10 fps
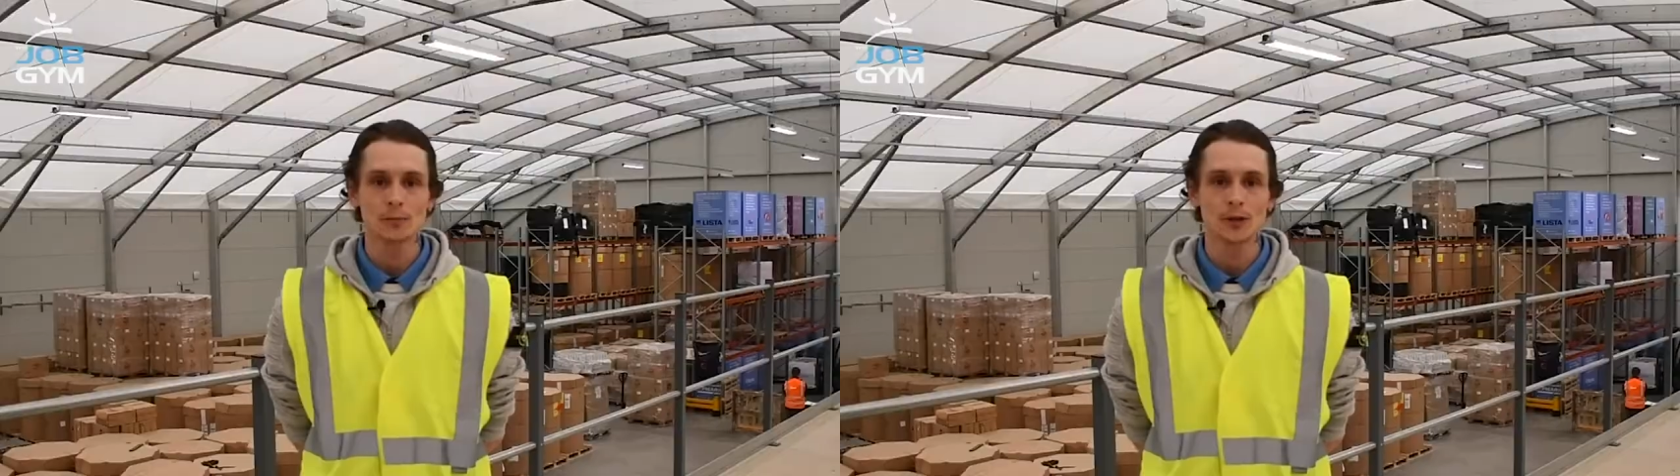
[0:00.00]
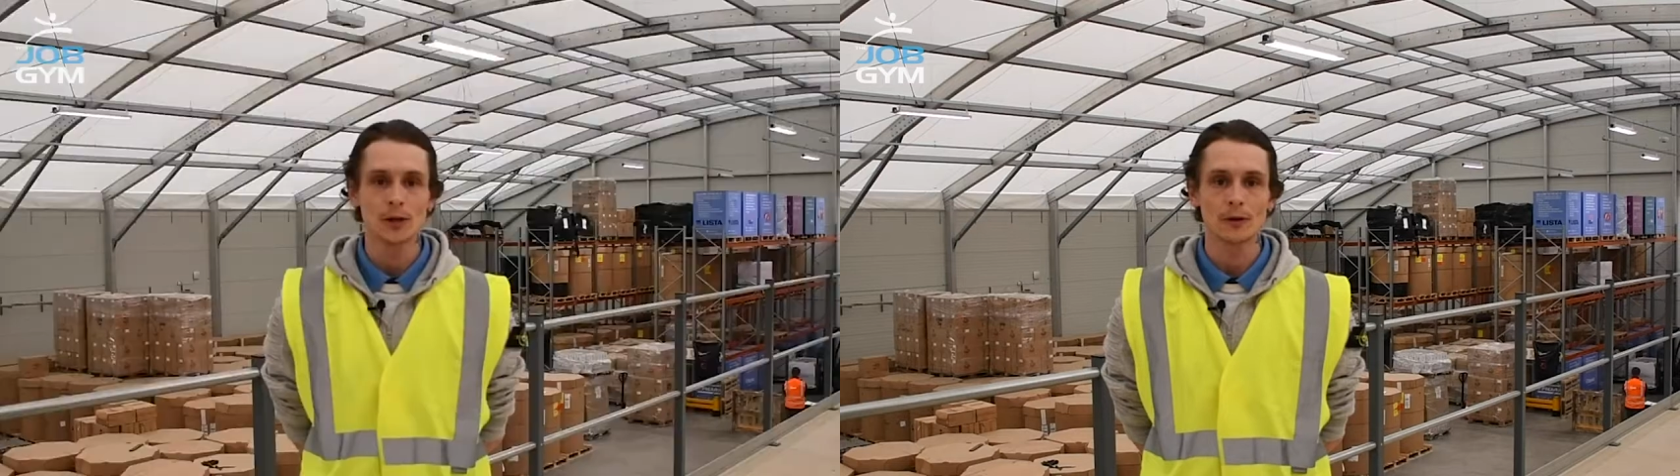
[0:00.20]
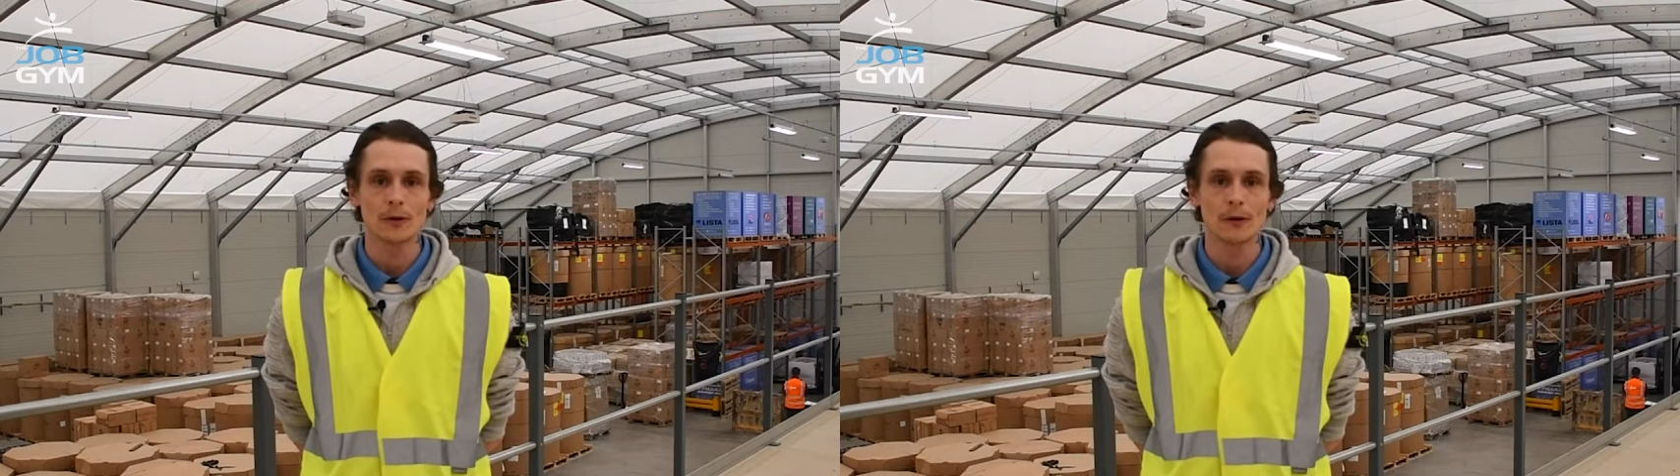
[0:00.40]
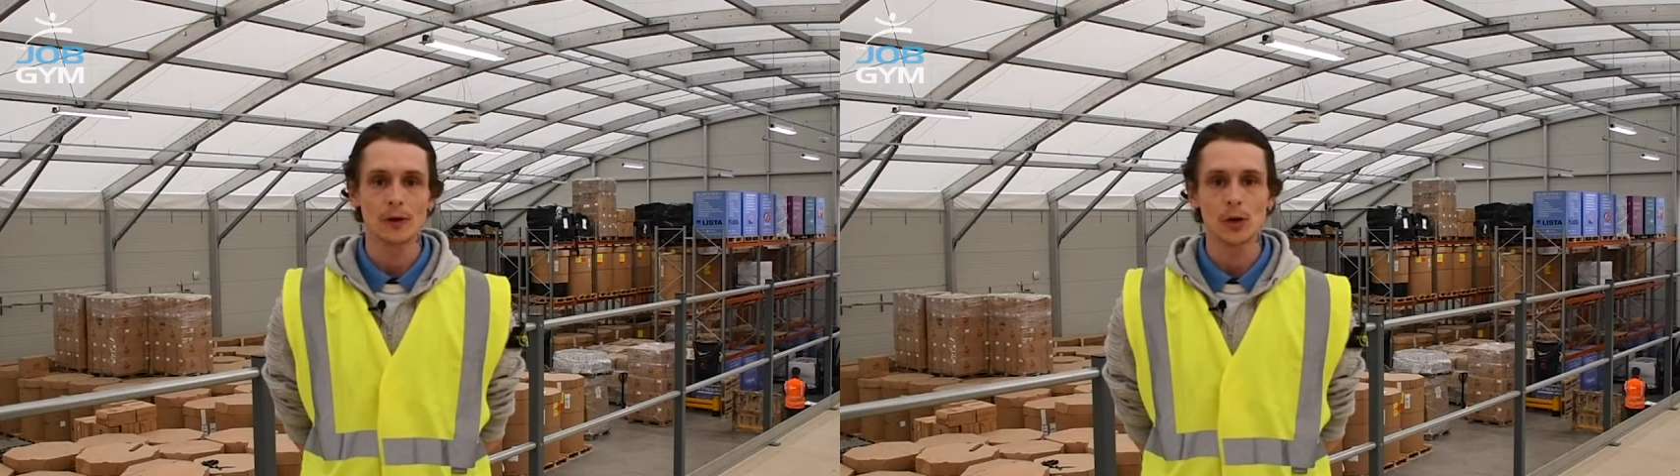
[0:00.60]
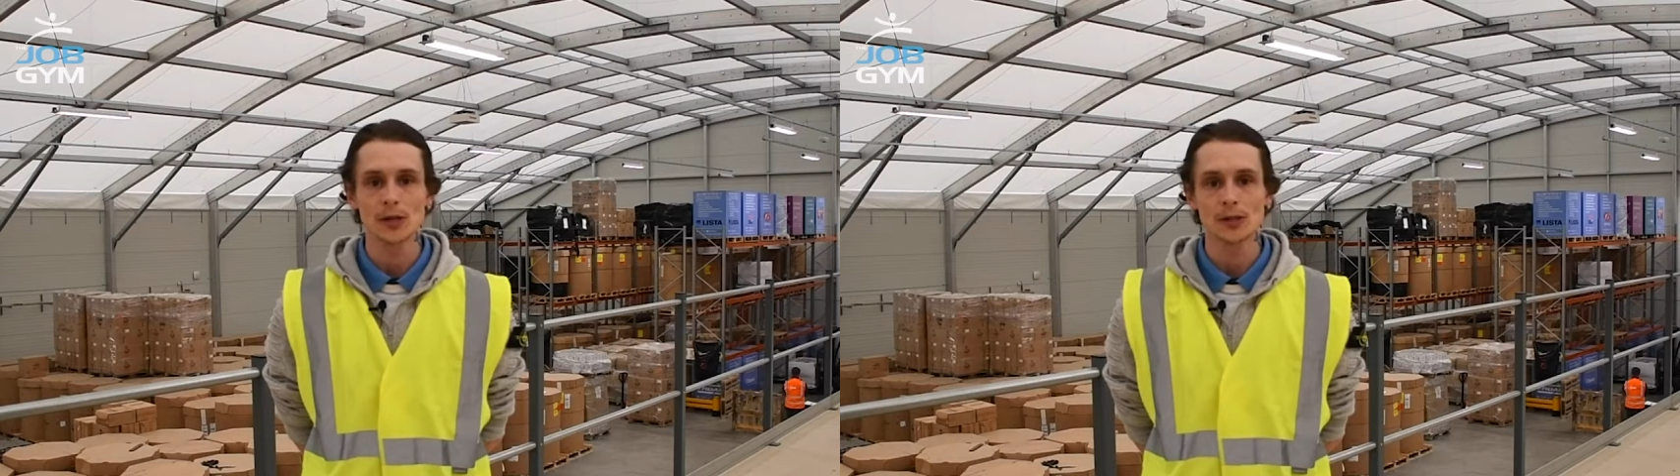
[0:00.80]
Job Centre. I
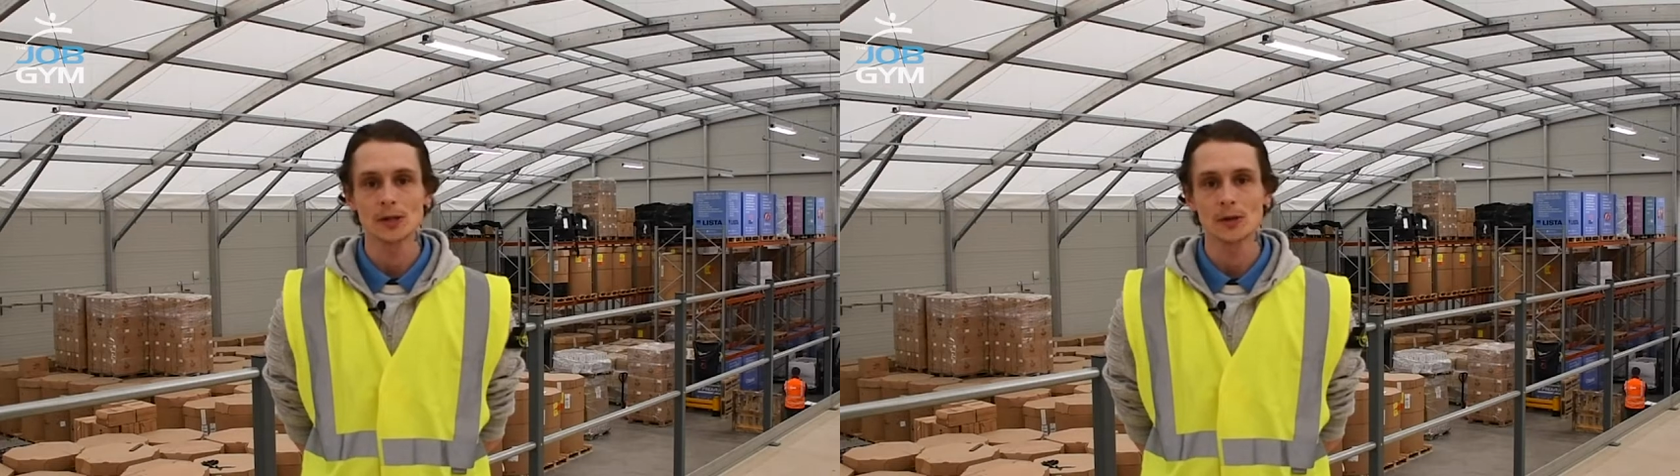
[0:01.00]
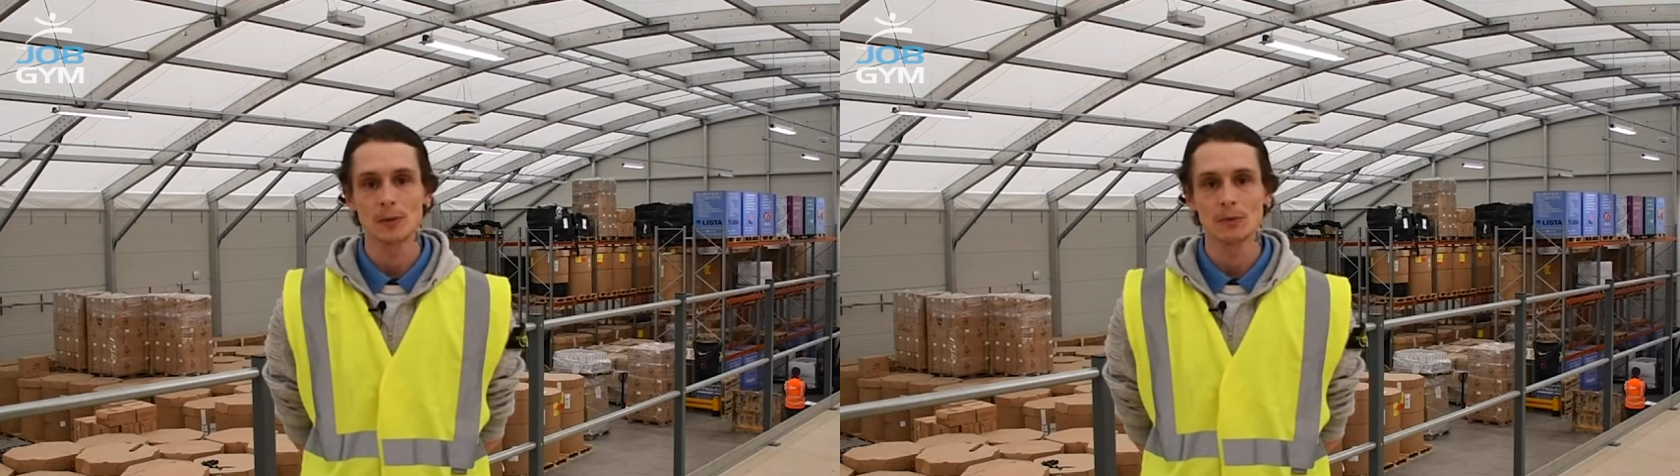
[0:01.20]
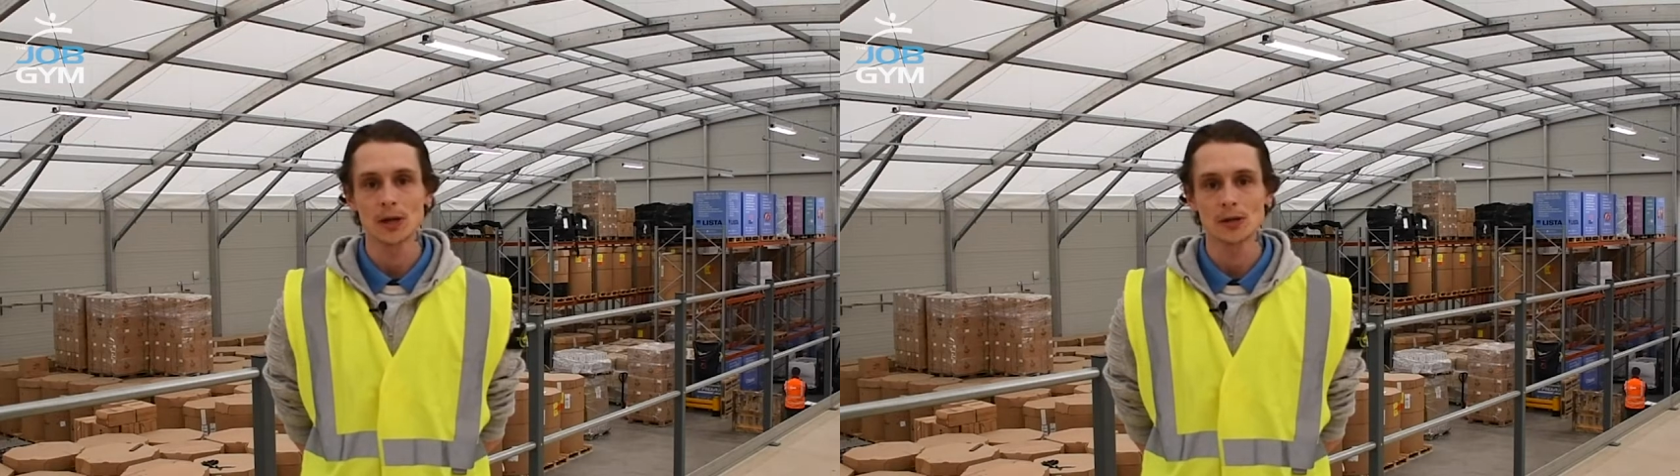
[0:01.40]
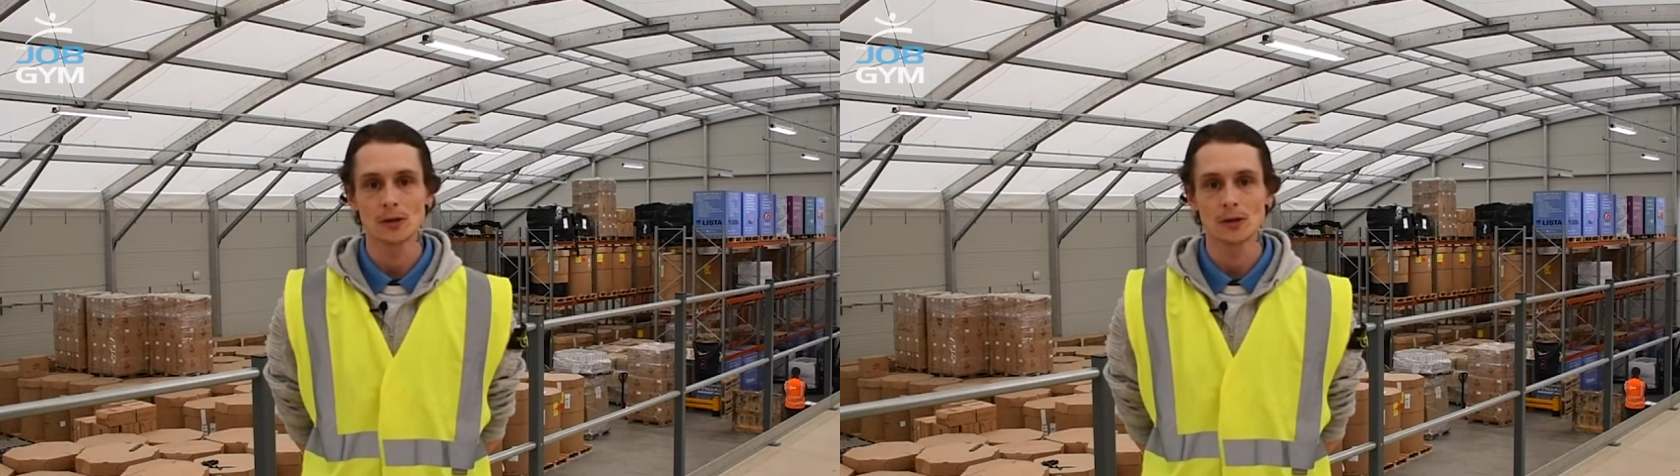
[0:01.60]
requested to be placed